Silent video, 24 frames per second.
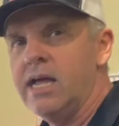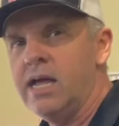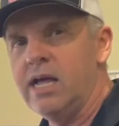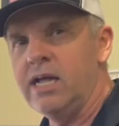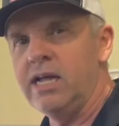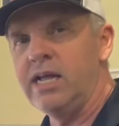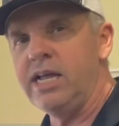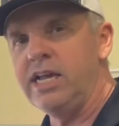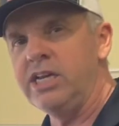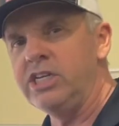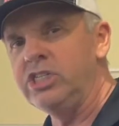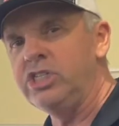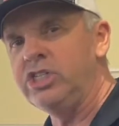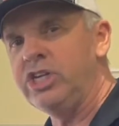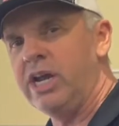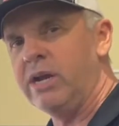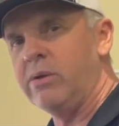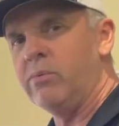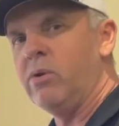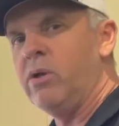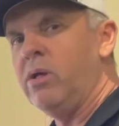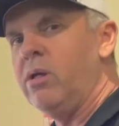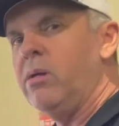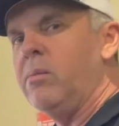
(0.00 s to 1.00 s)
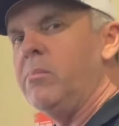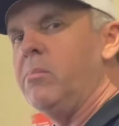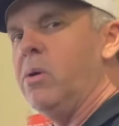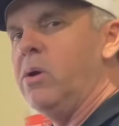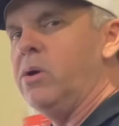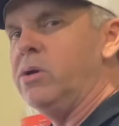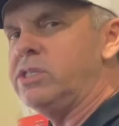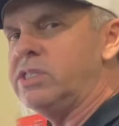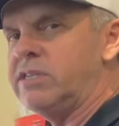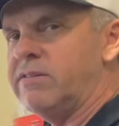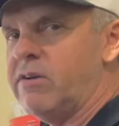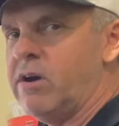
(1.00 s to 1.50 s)
in general,
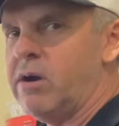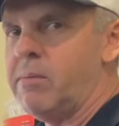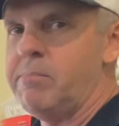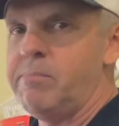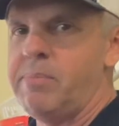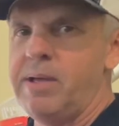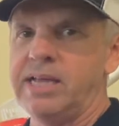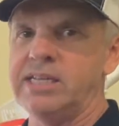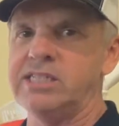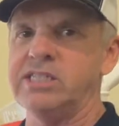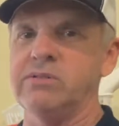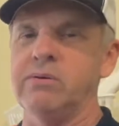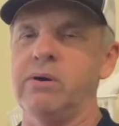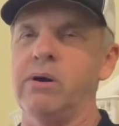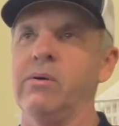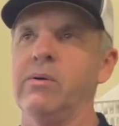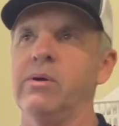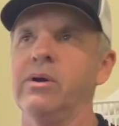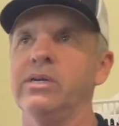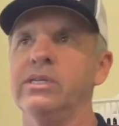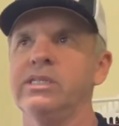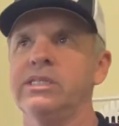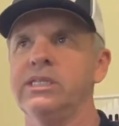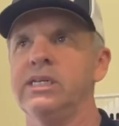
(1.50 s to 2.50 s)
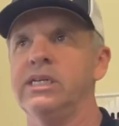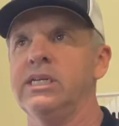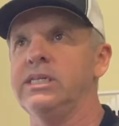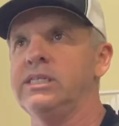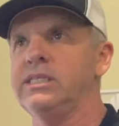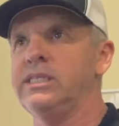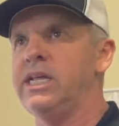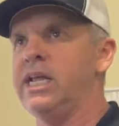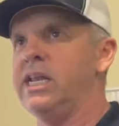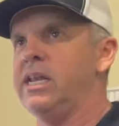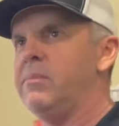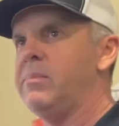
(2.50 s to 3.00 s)
most of our best throwers
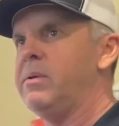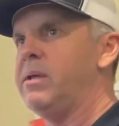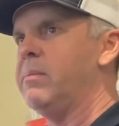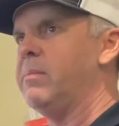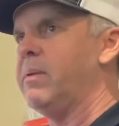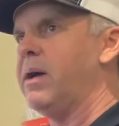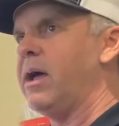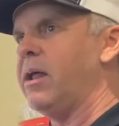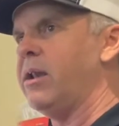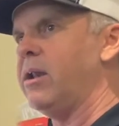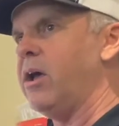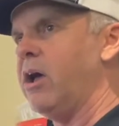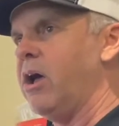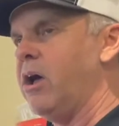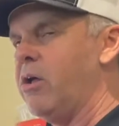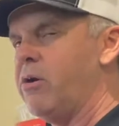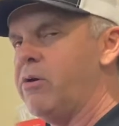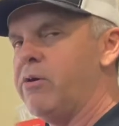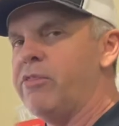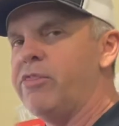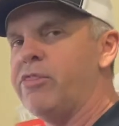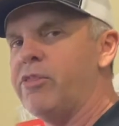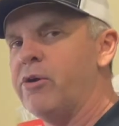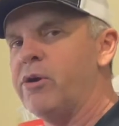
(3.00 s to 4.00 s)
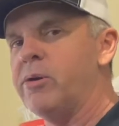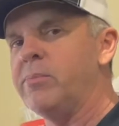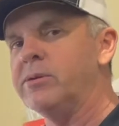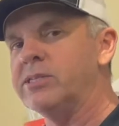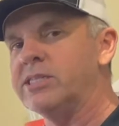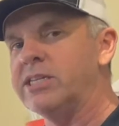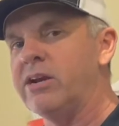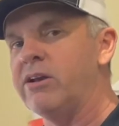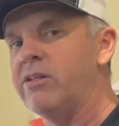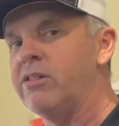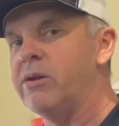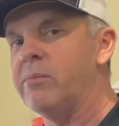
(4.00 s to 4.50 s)
tend to be about
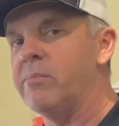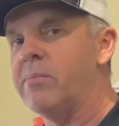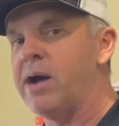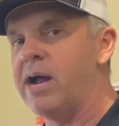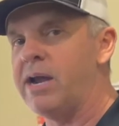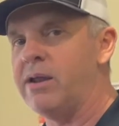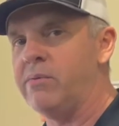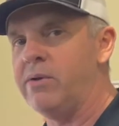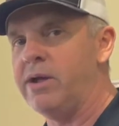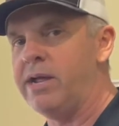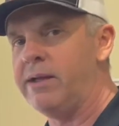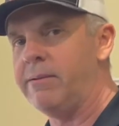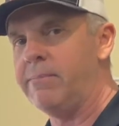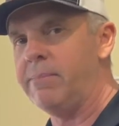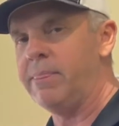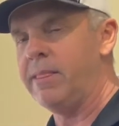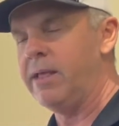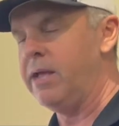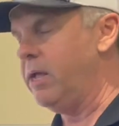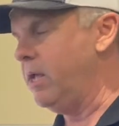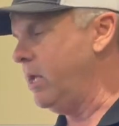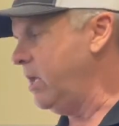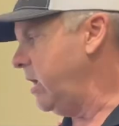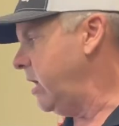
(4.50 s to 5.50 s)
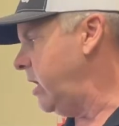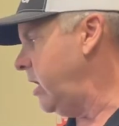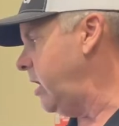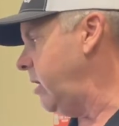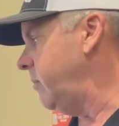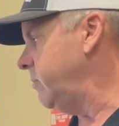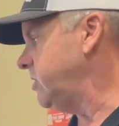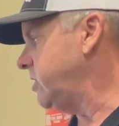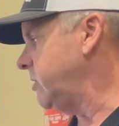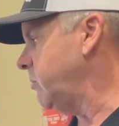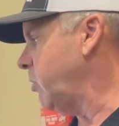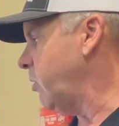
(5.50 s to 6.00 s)
130% of their body weight,
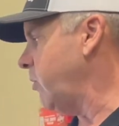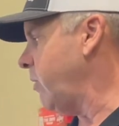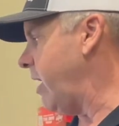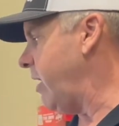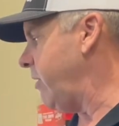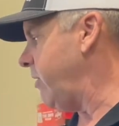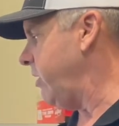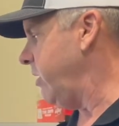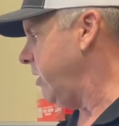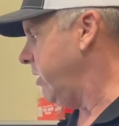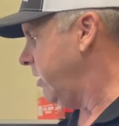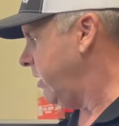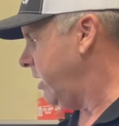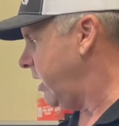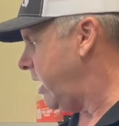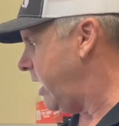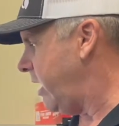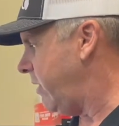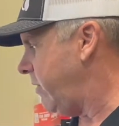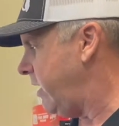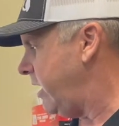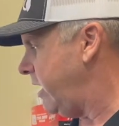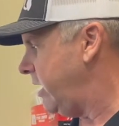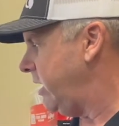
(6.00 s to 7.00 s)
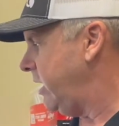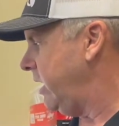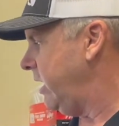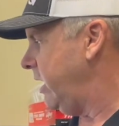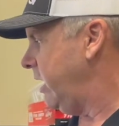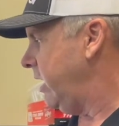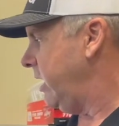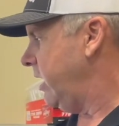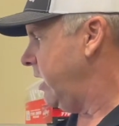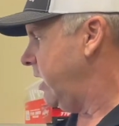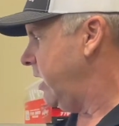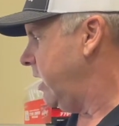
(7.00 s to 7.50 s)
somewhere around there. And then
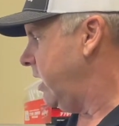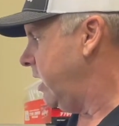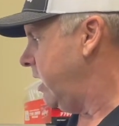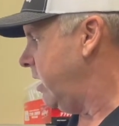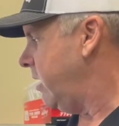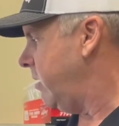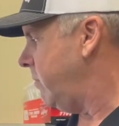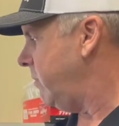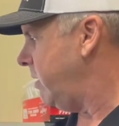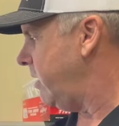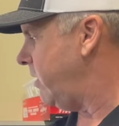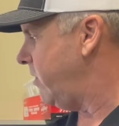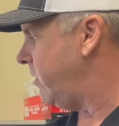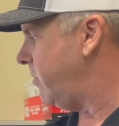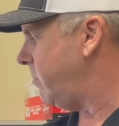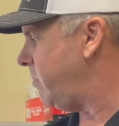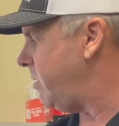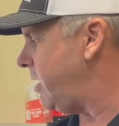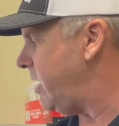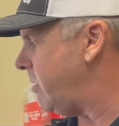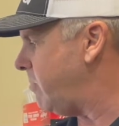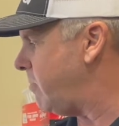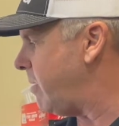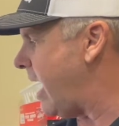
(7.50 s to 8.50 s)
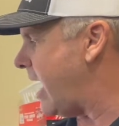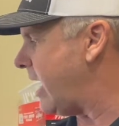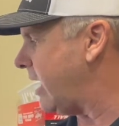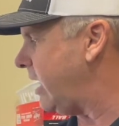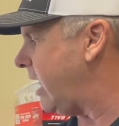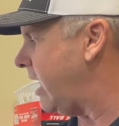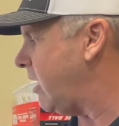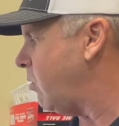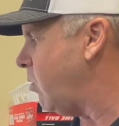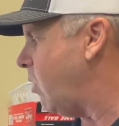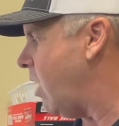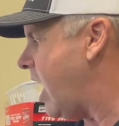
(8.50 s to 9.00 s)
the peak back
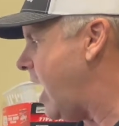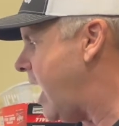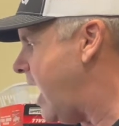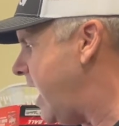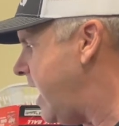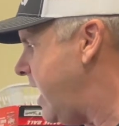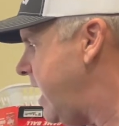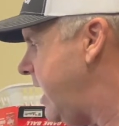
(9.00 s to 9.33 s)
leg Y